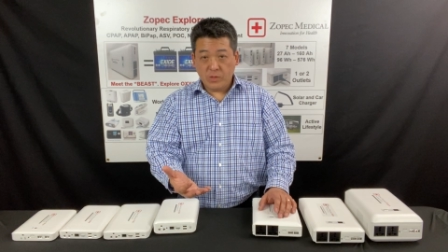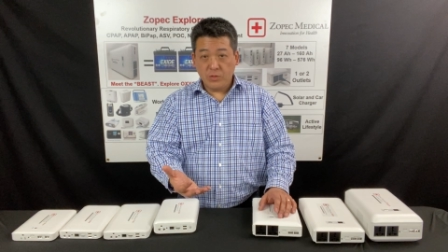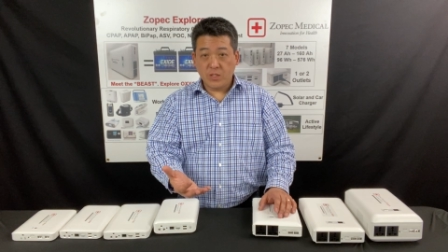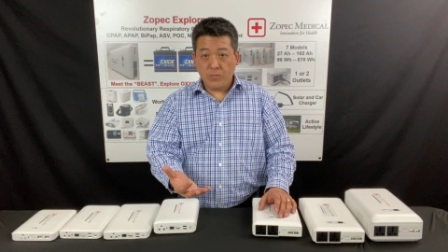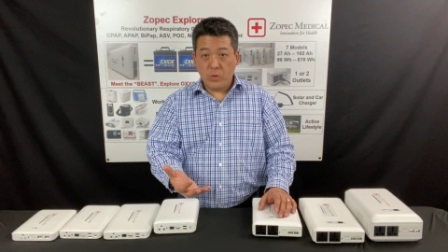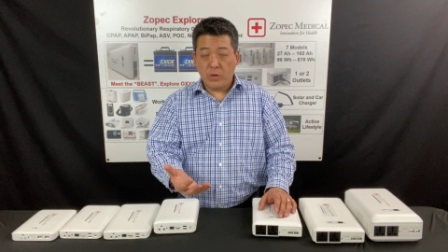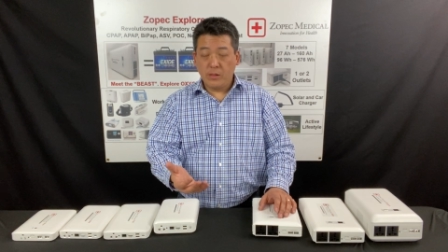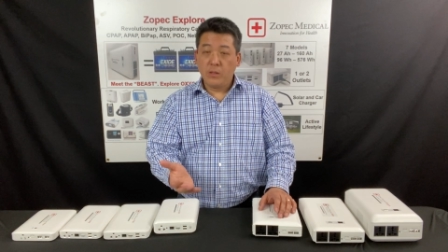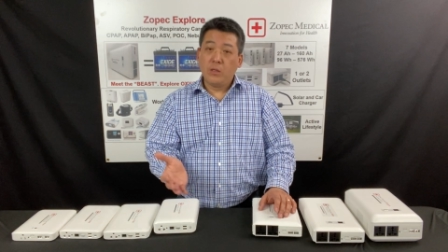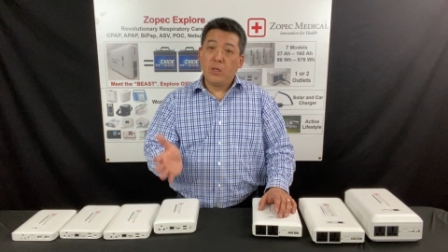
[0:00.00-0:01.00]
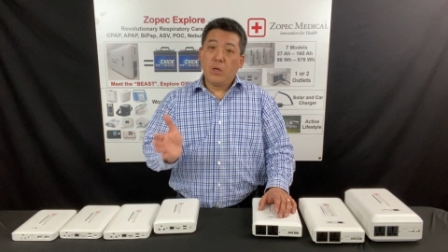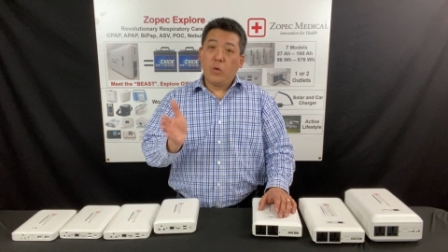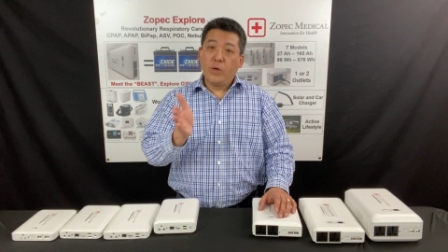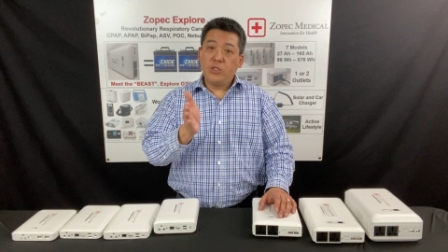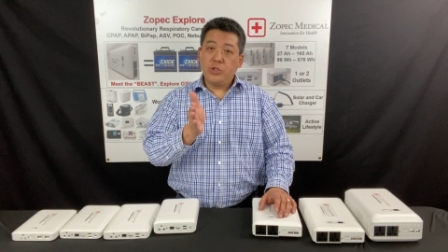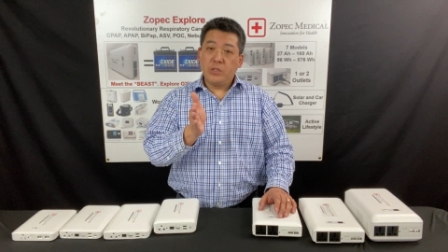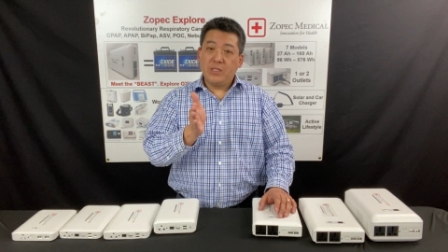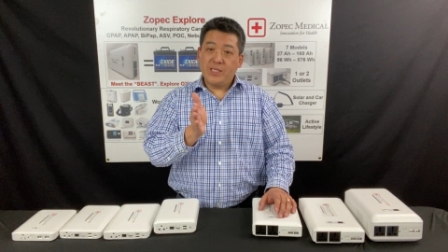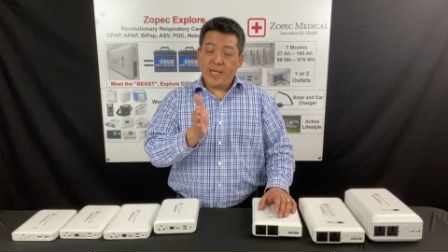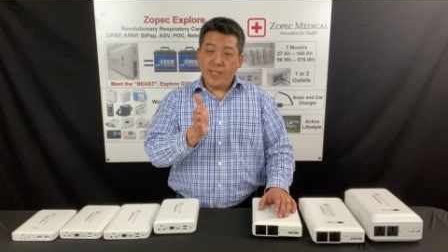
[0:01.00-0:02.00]
to support, which
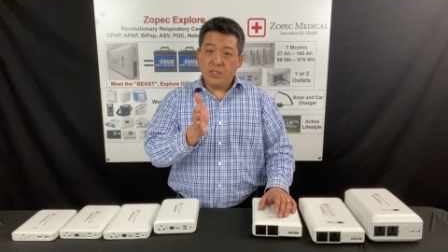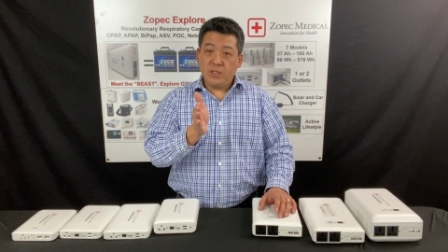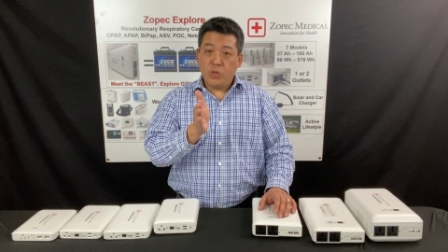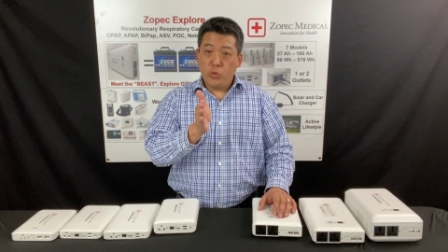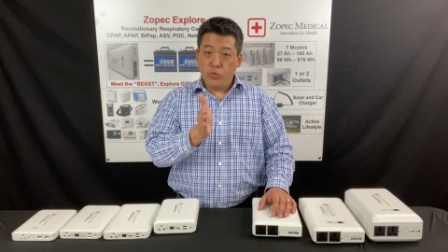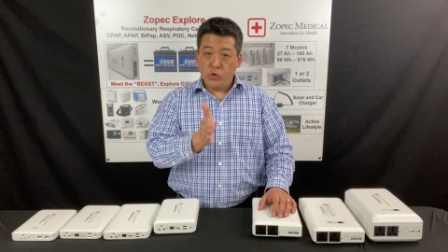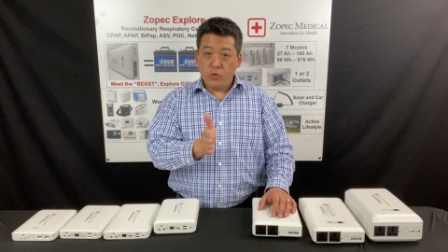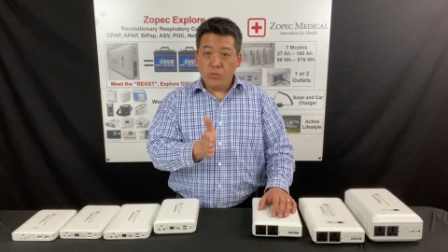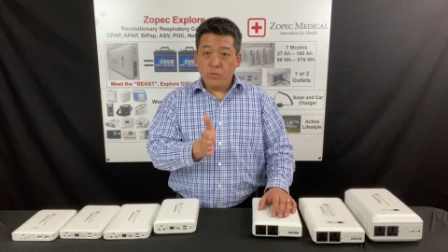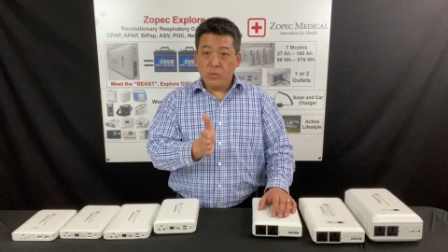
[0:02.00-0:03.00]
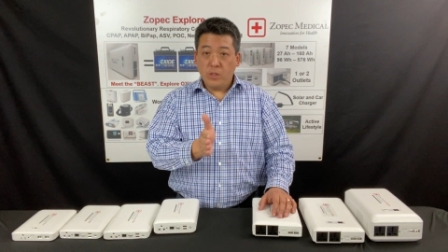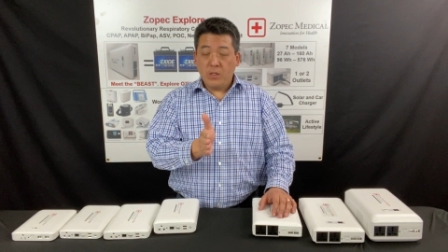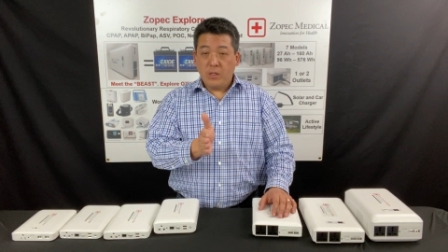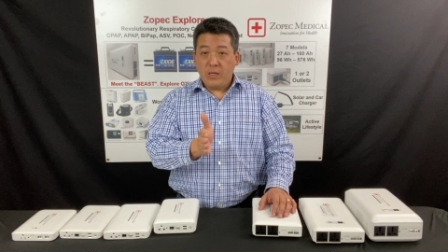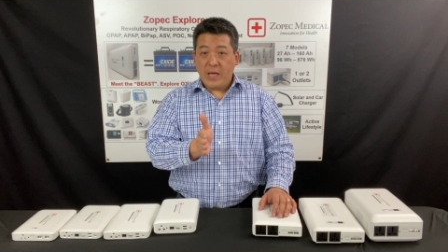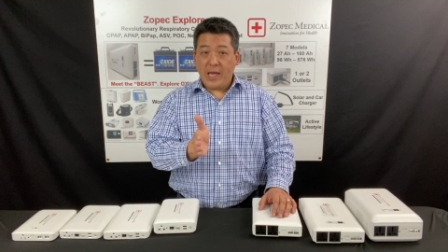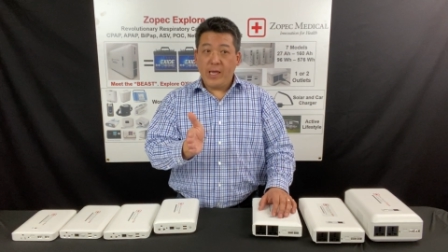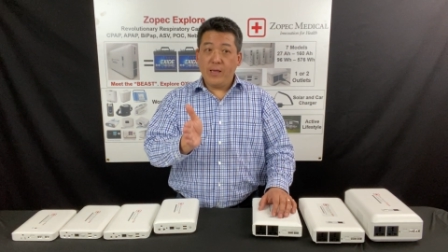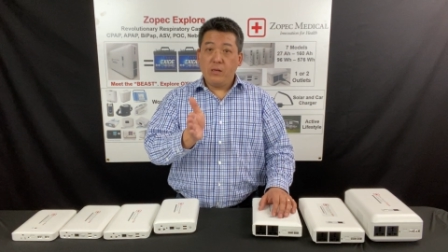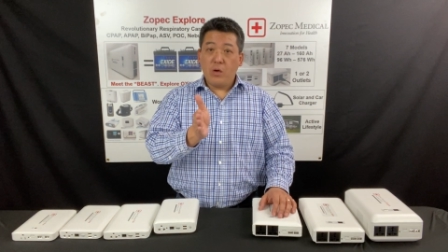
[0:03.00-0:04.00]
takes room
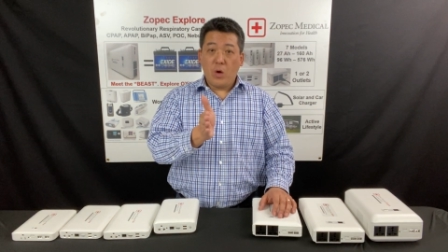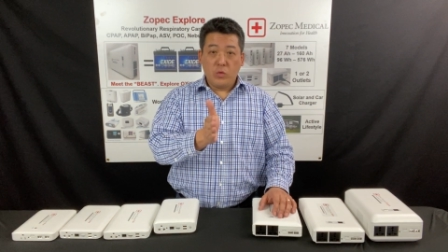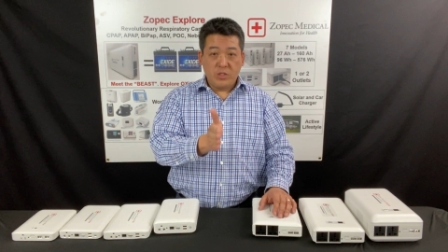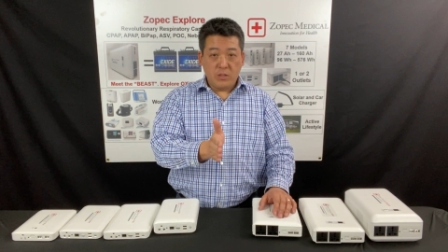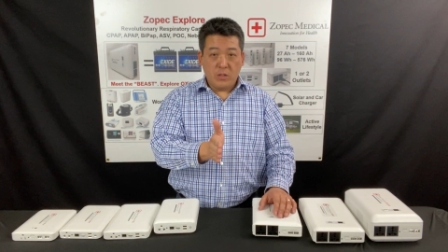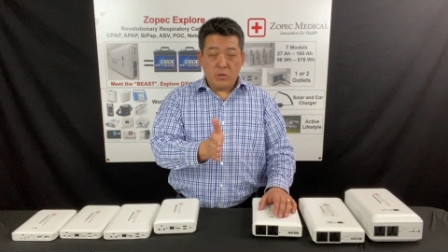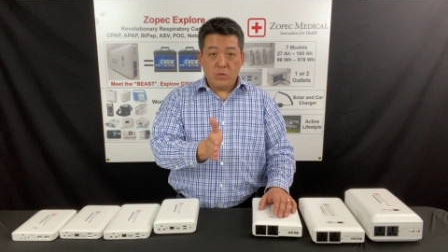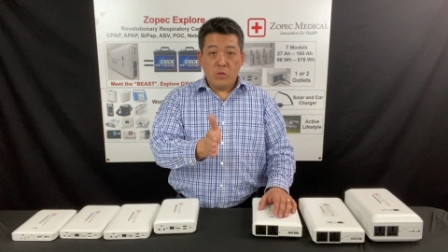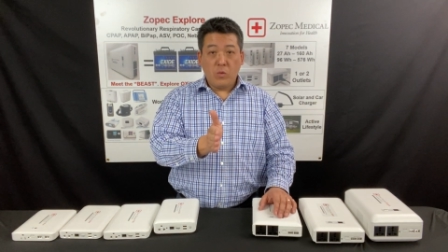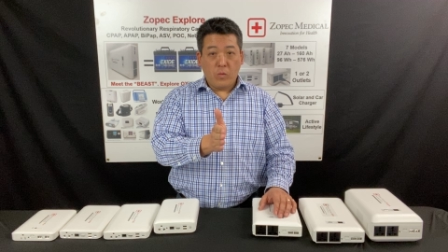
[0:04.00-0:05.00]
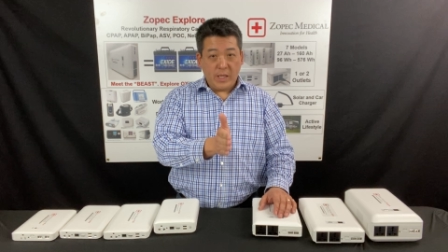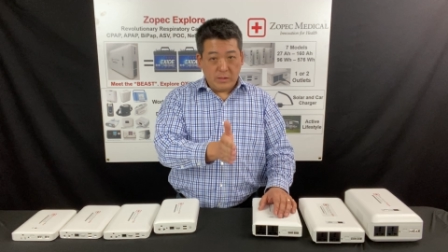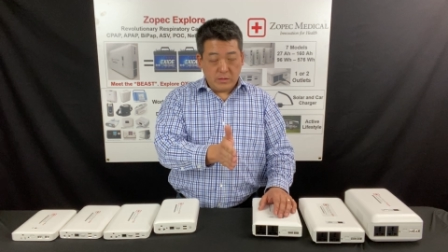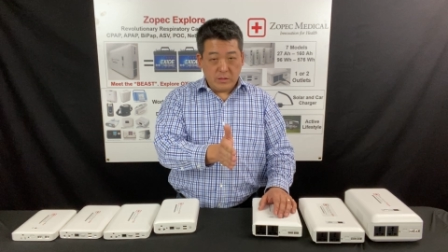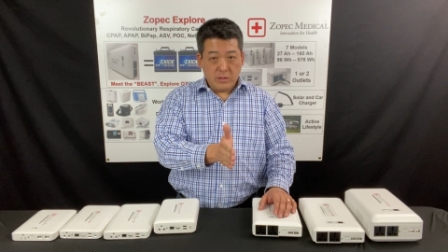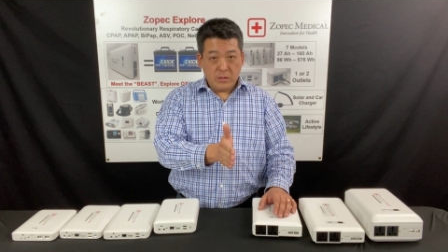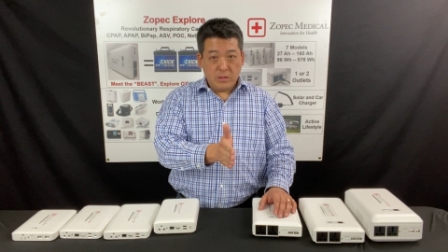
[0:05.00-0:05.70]
and also weight.